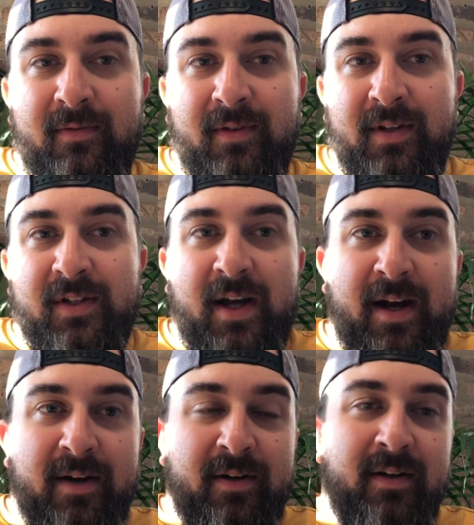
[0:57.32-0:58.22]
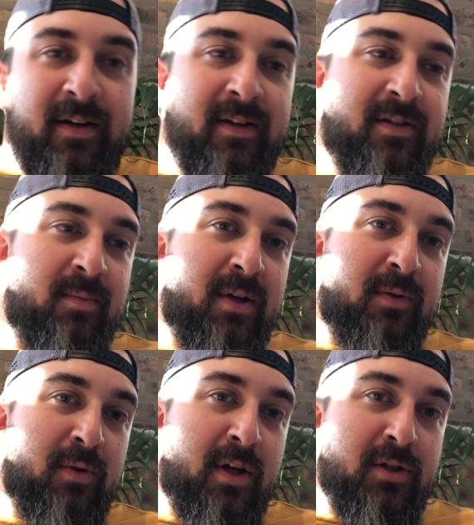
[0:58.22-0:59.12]
the desire to be
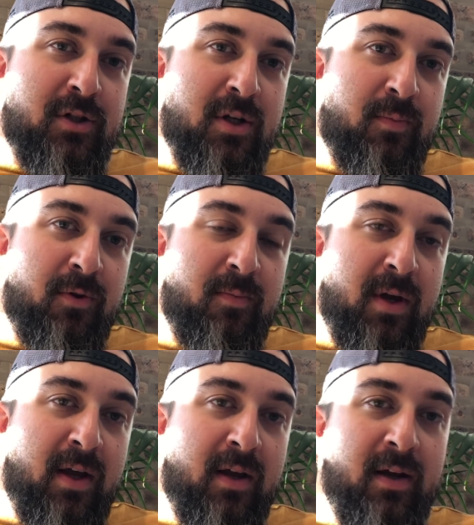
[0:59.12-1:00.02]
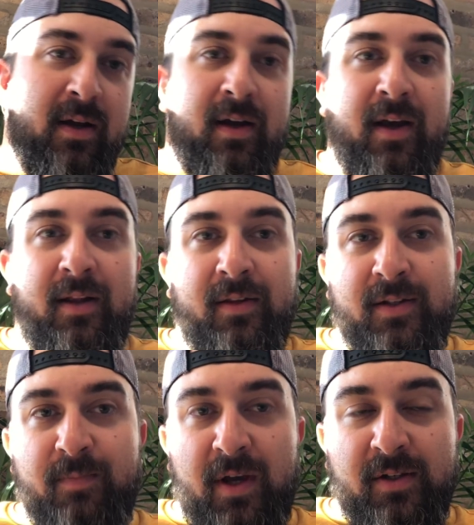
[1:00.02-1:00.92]
in relationship with me and
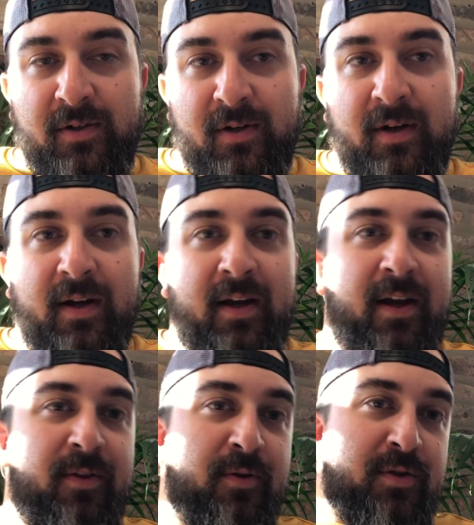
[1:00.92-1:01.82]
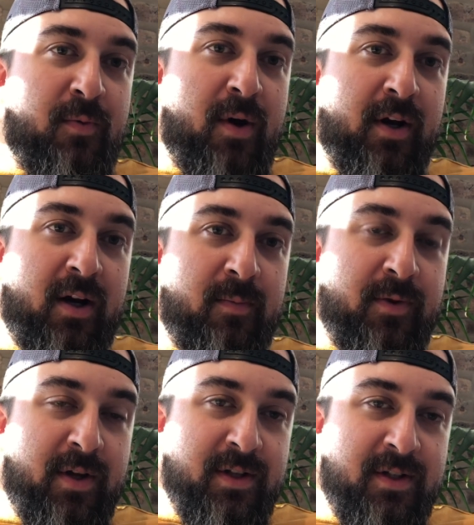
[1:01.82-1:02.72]
this Baser and those that want to come
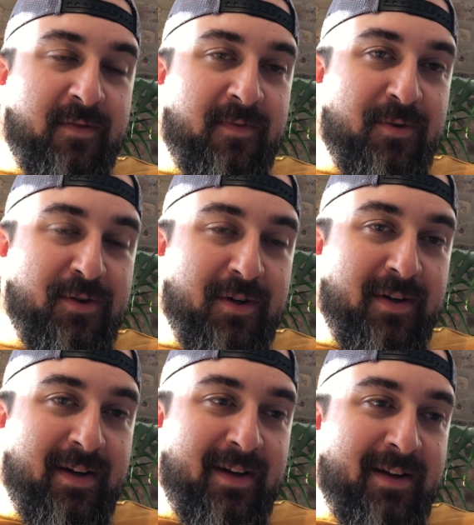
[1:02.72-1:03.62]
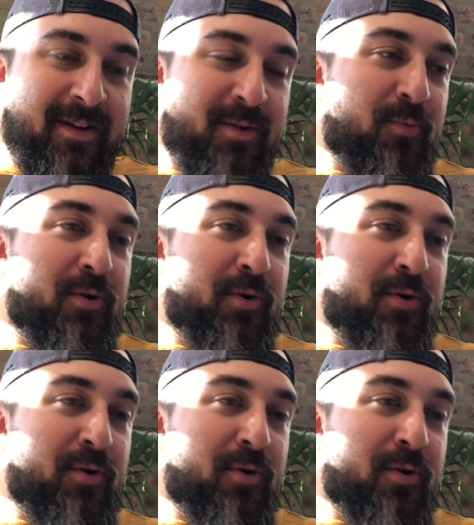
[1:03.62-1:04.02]
with us in the future. That the